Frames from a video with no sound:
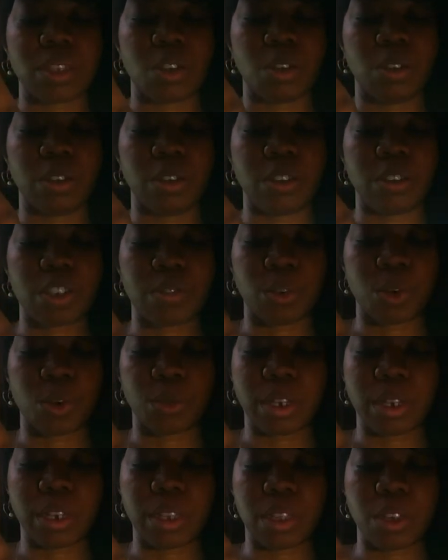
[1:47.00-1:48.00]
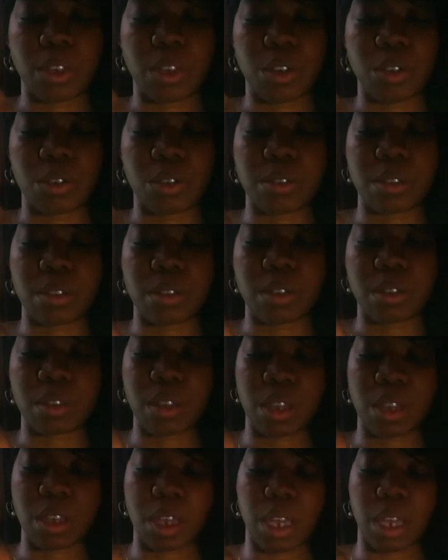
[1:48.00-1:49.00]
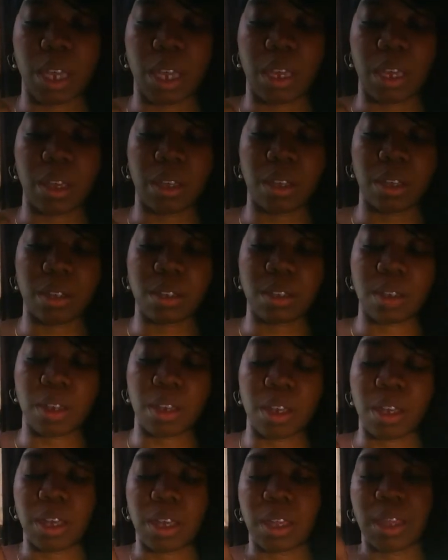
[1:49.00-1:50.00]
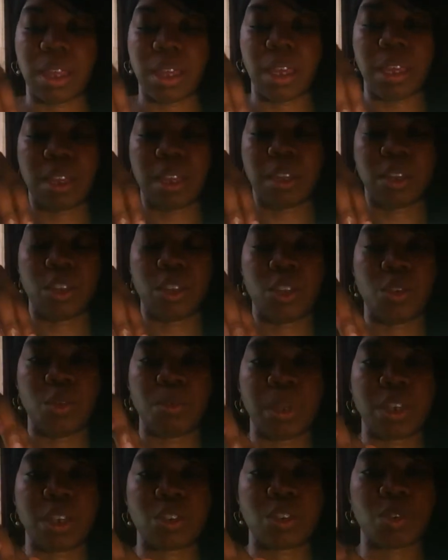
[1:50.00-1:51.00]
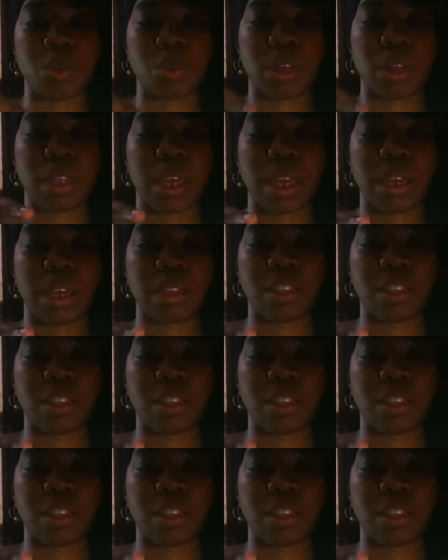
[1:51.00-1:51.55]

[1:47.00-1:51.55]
you just fold it in thirds, and then you make sure that the